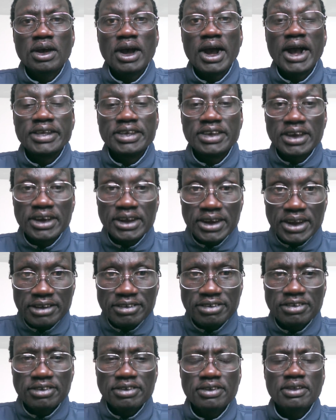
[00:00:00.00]

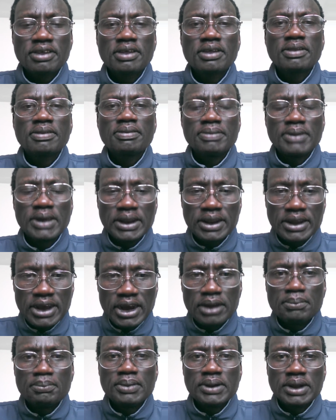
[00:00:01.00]
agendas that
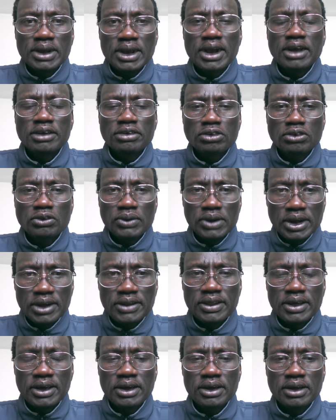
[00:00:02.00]
can bring us
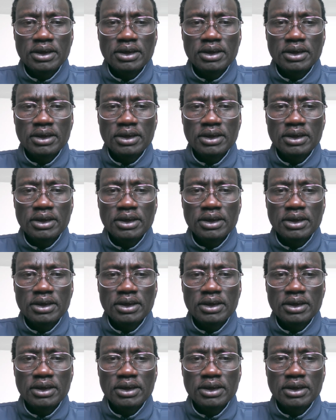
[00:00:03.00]
together.